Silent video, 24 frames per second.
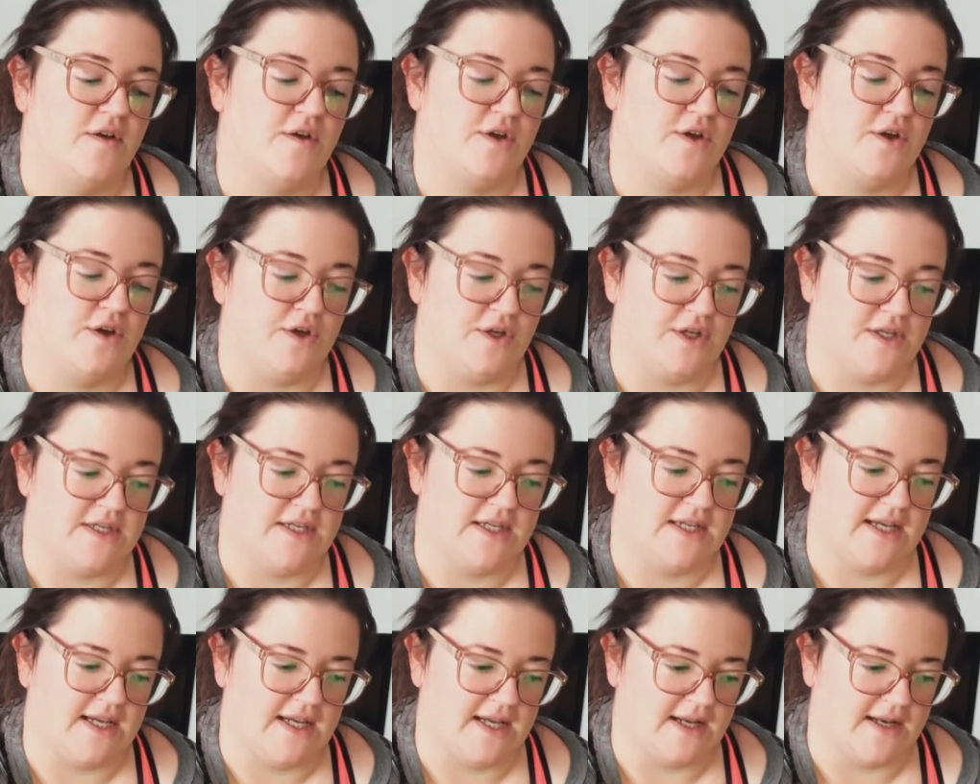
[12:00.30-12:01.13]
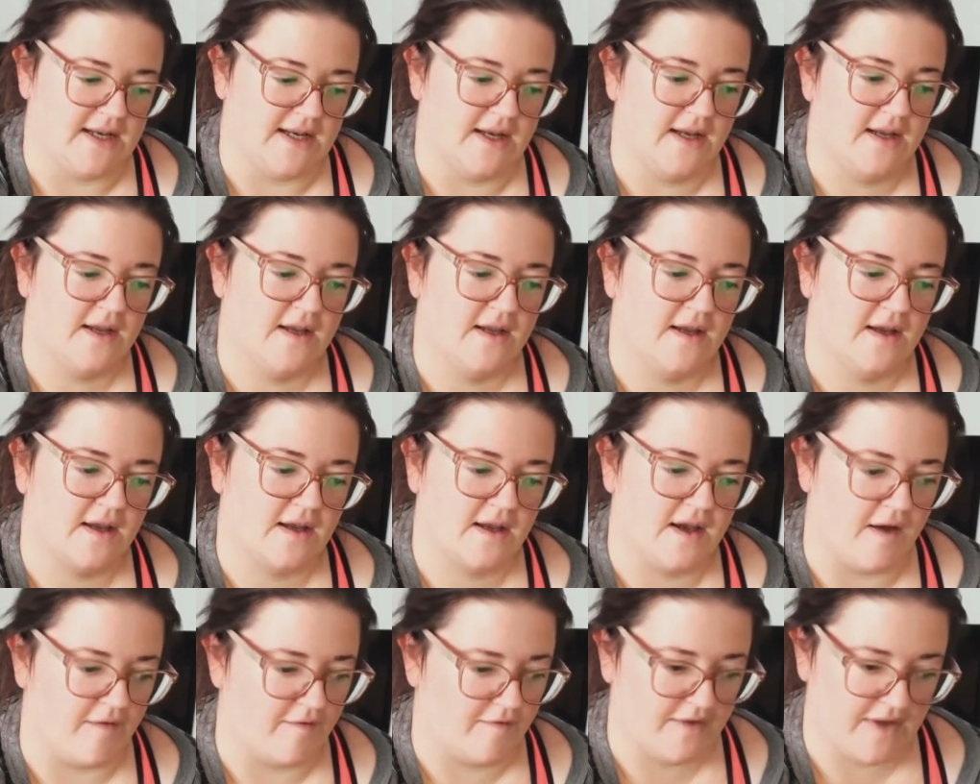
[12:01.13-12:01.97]
good in
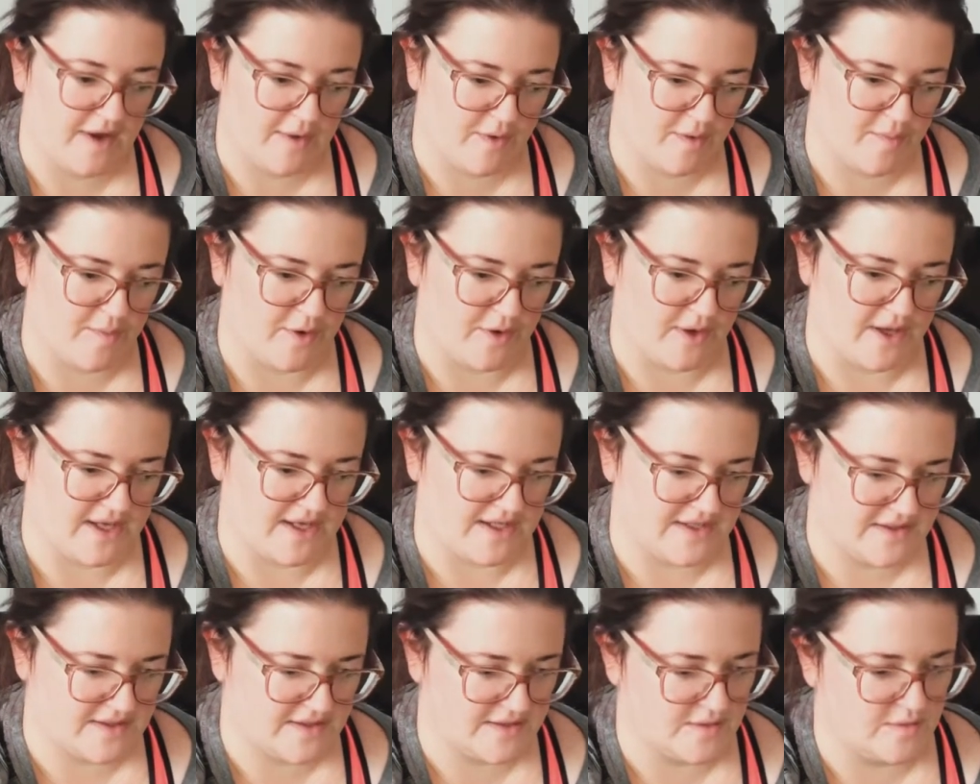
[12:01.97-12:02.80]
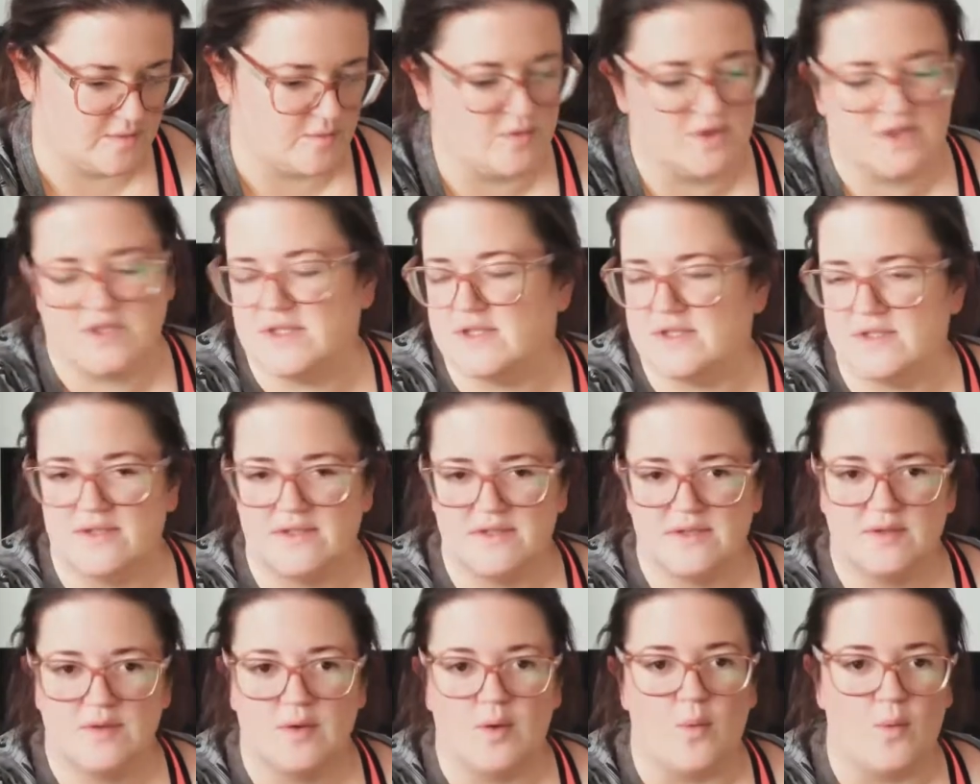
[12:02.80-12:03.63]
cut flower bouquets, which
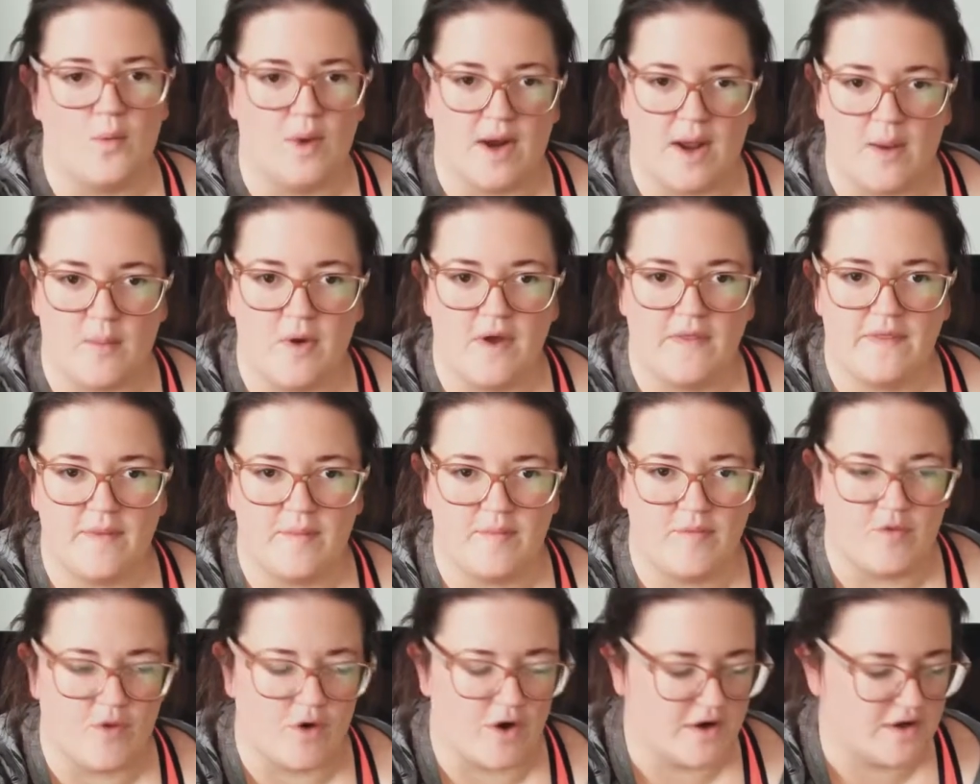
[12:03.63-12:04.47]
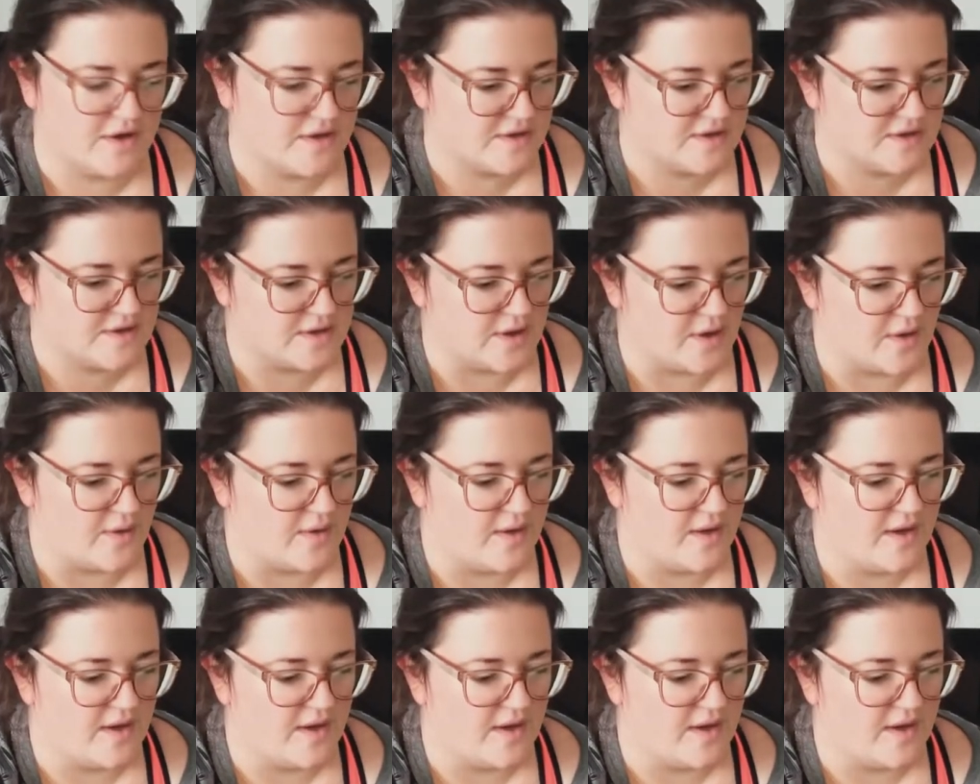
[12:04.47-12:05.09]
is what I want them for. So